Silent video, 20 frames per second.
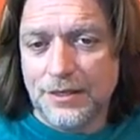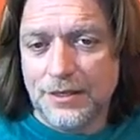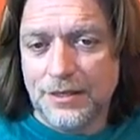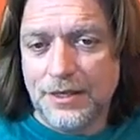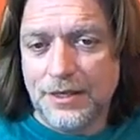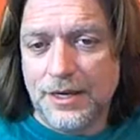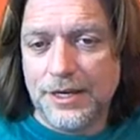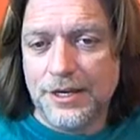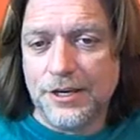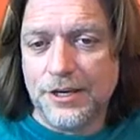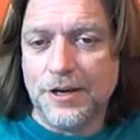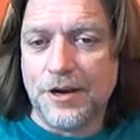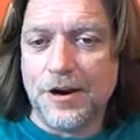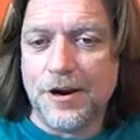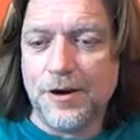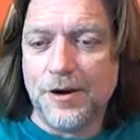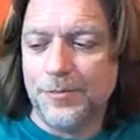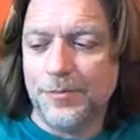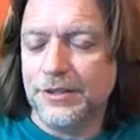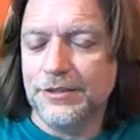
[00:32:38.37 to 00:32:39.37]
Thank you,
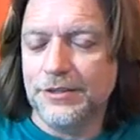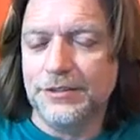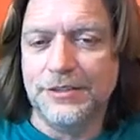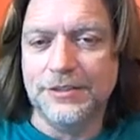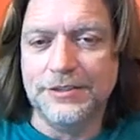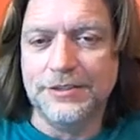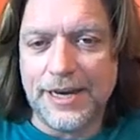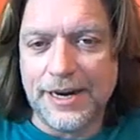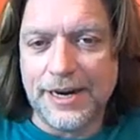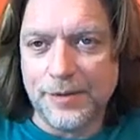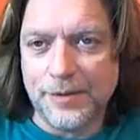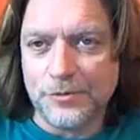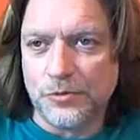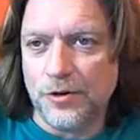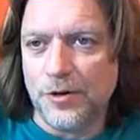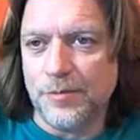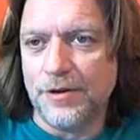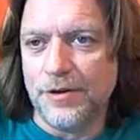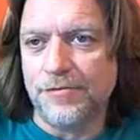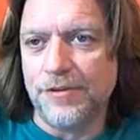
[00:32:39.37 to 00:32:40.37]
Carp. Says that amp's
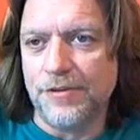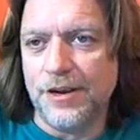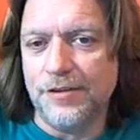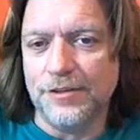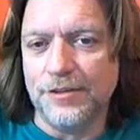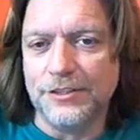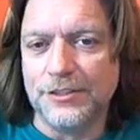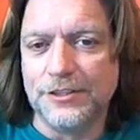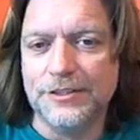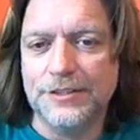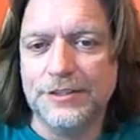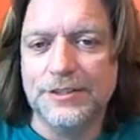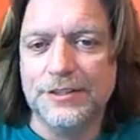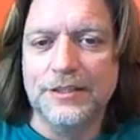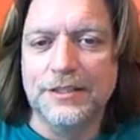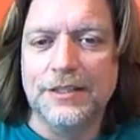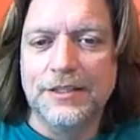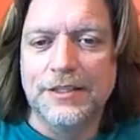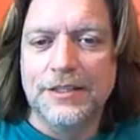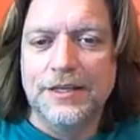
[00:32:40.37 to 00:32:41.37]
one of my favorites.
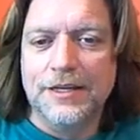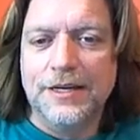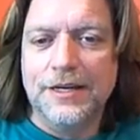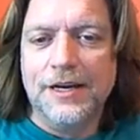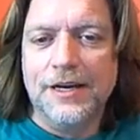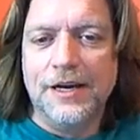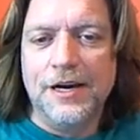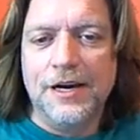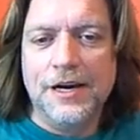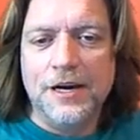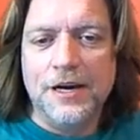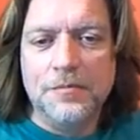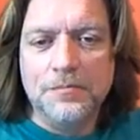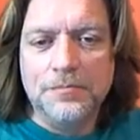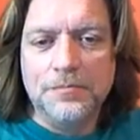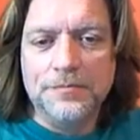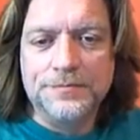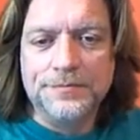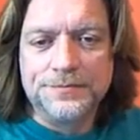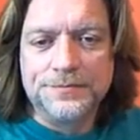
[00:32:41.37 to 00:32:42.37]

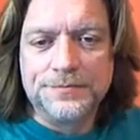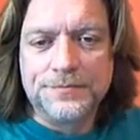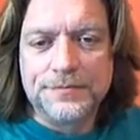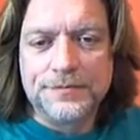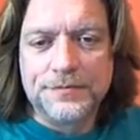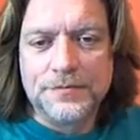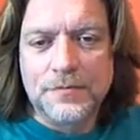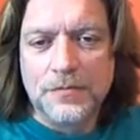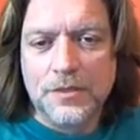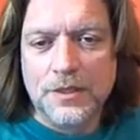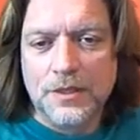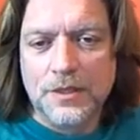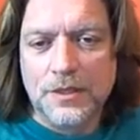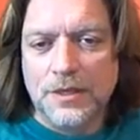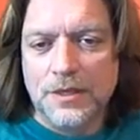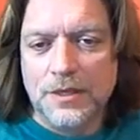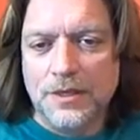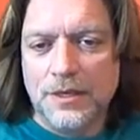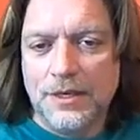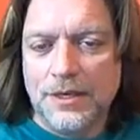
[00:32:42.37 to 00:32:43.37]
Um,
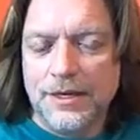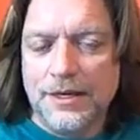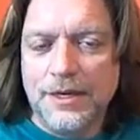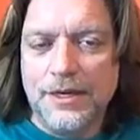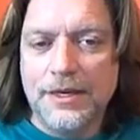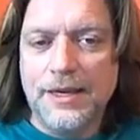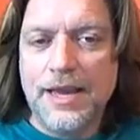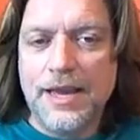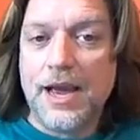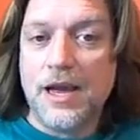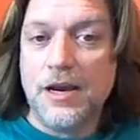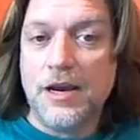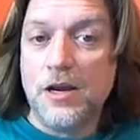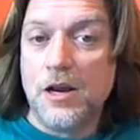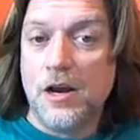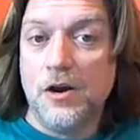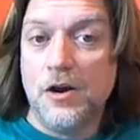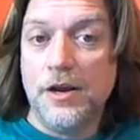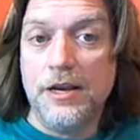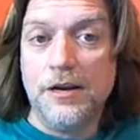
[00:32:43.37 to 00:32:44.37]
yeah,
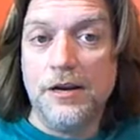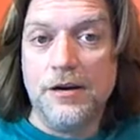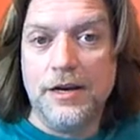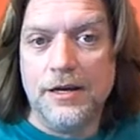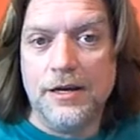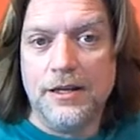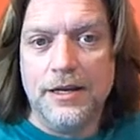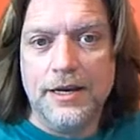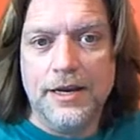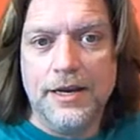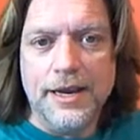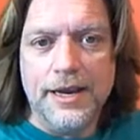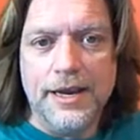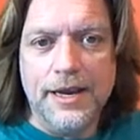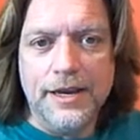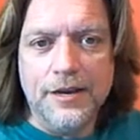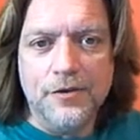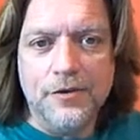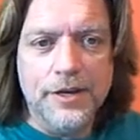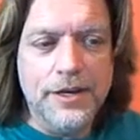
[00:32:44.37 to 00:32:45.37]
no, here in
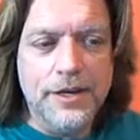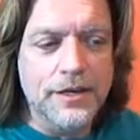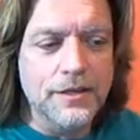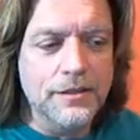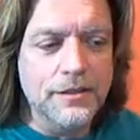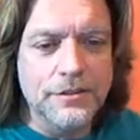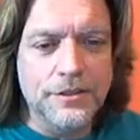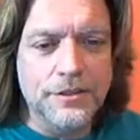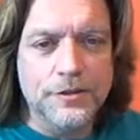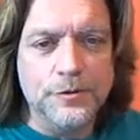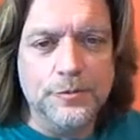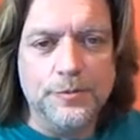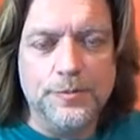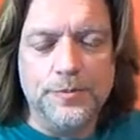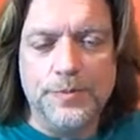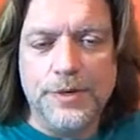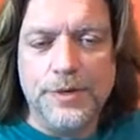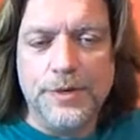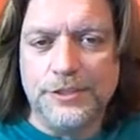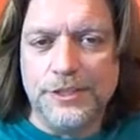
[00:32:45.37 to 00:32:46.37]
LA, we can do
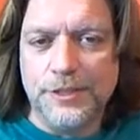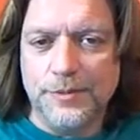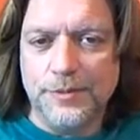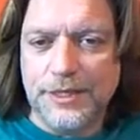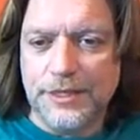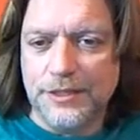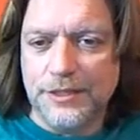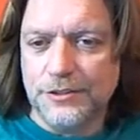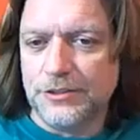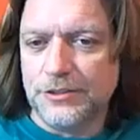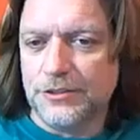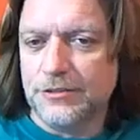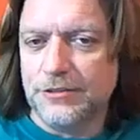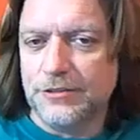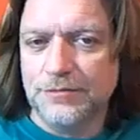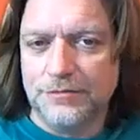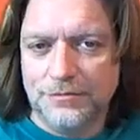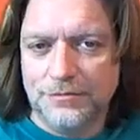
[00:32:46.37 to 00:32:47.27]
PCBs.